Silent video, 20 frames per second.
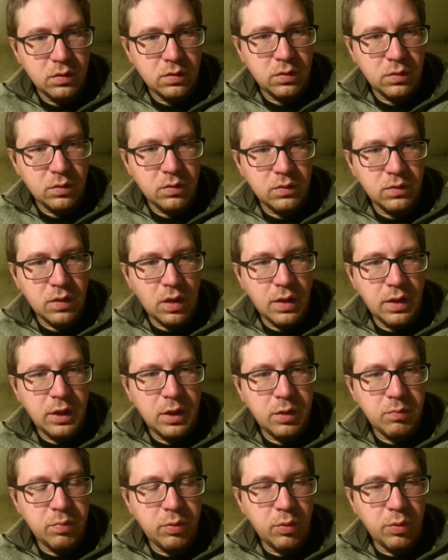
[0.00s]
So
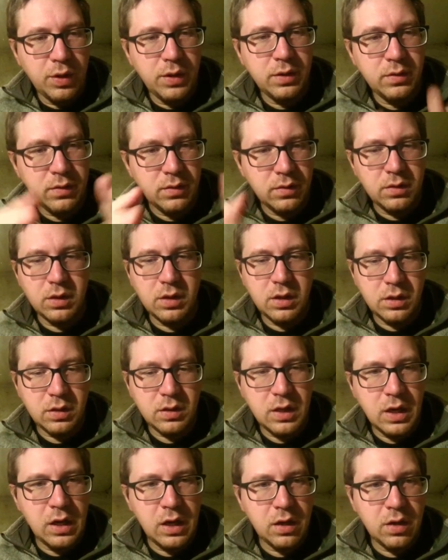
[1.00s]
selling points is the
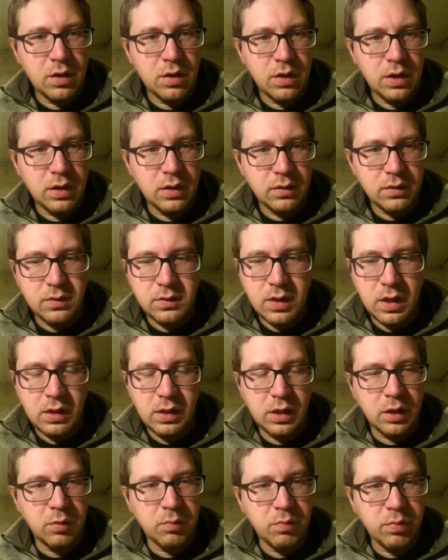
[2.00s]
container, and
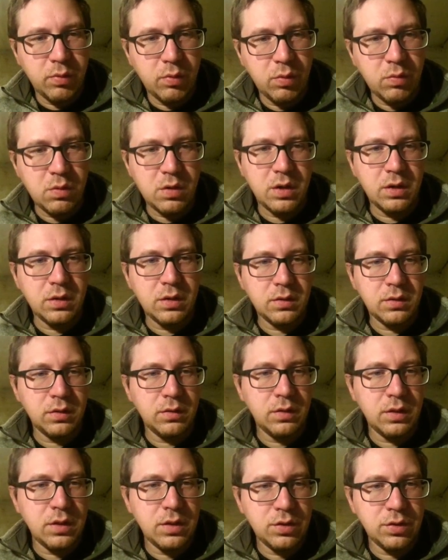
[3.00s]
selling point
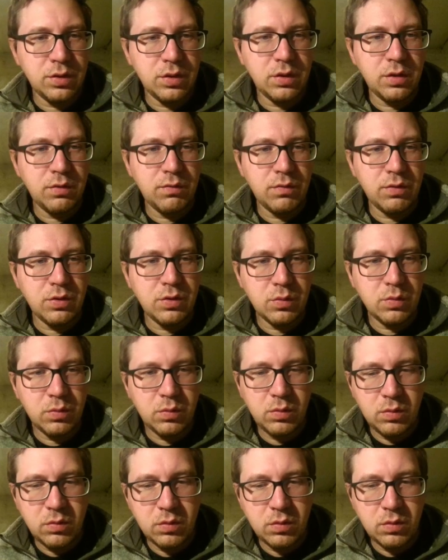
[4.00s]
is each individual